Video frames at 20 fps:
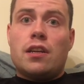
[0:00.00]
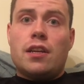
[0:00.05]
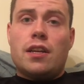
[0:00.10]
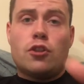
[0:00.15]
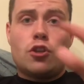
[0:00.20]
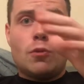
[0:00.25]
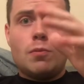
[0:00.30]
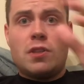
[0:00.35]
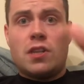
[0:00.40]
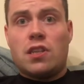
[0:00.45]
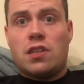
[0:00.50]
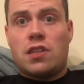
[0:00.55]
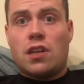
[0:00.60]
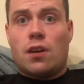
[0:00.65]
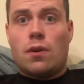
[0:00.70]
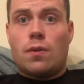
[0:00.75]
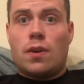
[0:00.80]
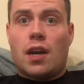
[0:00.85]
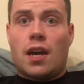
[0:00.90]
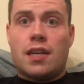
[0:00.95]
In terms of
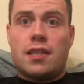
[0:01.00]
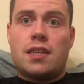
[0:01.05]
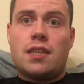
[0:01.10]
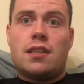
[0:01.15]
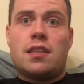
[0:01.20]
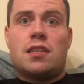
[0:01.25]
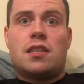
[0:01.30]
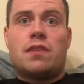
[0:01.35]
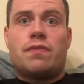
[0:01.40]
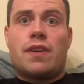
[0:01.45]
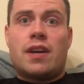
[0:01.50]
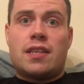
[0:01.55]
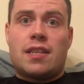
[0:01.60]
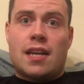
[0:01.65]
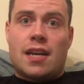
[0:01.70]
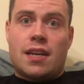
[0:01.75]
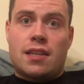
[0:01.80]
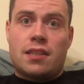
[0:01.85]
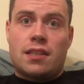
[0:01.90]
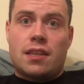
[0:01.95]
Dazn, I think this is
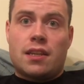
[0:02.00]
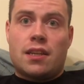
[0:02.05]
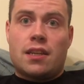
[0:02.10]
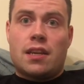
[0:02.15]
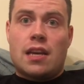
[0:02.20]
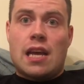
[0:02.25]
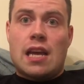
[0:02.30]
fantastic.